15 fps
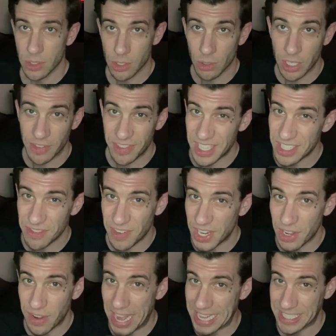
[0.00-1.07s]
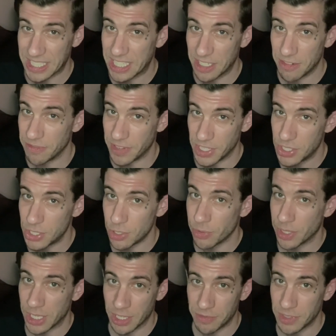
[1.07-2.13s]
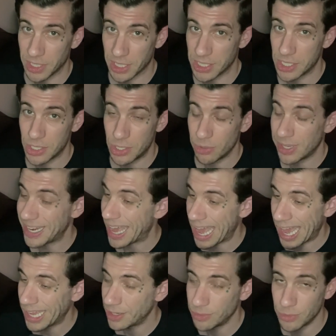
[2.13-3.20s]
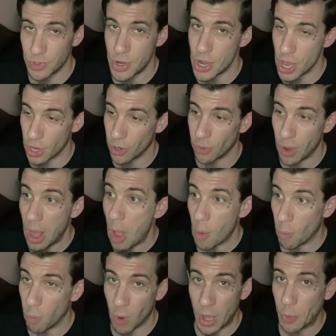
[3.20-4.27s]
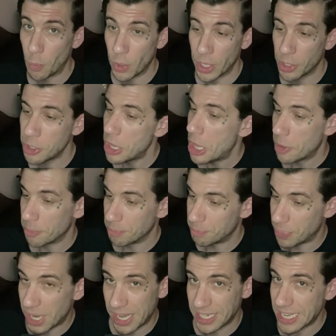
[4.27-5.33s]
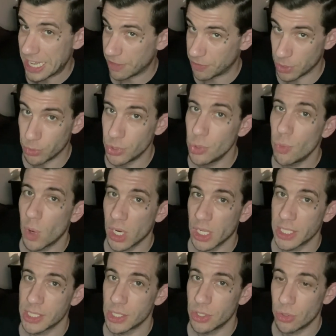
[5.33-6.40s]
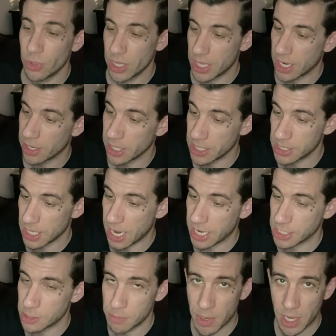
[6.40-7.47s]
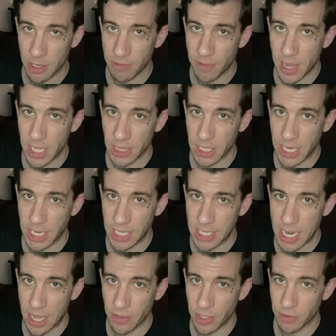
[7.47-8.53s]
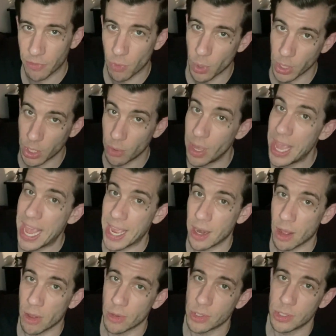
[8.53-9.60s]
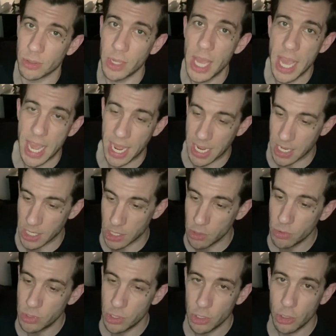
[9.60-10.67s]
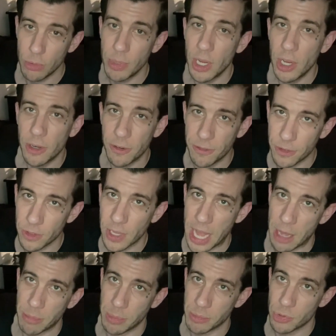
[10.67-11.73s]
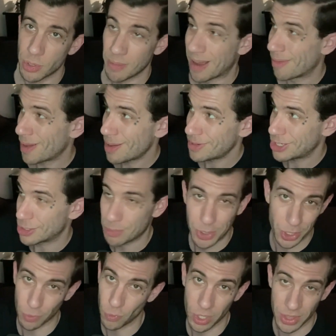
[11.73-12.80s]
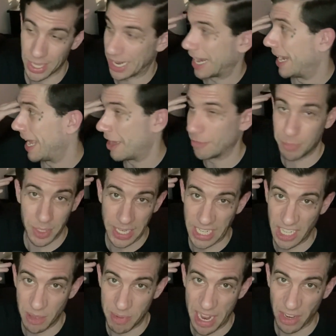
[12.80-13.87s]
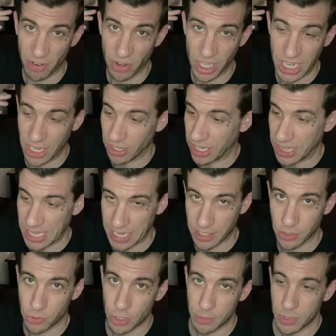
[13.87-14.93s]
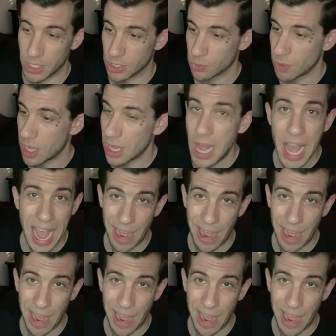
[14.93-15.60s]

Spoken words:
So if this video hasn't convinced you enough to listen to it, I don't know what will, but if you do want to listen to it, there is a Spotify link down there for you and also a YouTube full album stream. I'll probably just put the one that I have playing in the background here in that description as well.